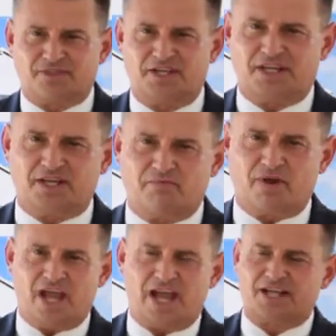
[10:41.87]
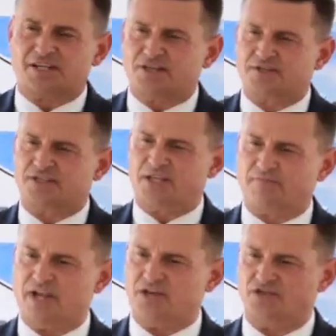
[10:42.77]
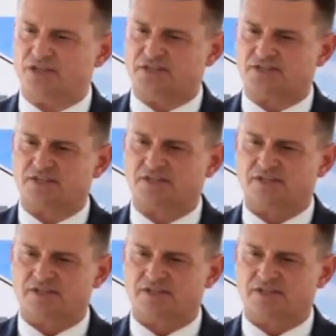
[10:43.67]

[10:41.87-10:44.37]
thinking back, and you say patience